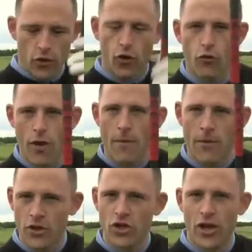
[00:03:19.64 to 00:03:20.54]
the grip
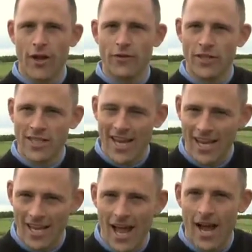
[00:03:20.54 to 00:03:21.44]
and the shaft stay
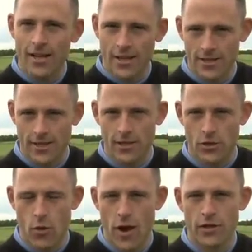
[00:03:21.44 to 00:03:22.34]
aligned, they stay
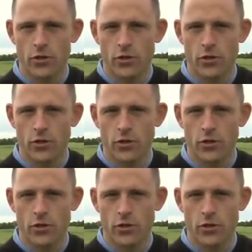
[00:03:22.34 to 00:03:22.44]
square.